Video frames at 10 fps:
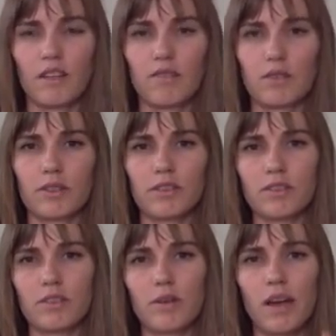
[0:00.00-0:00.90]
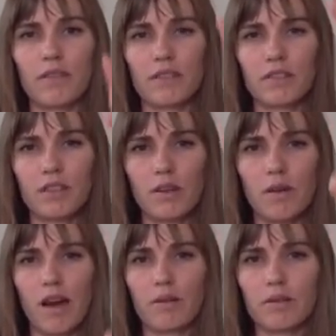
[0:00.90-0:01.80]
versus you having to go
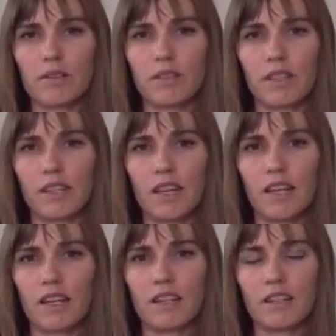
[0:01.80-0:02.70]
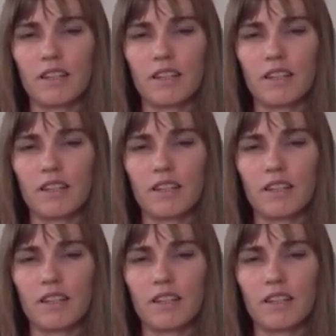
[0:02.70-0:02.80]
out and get it.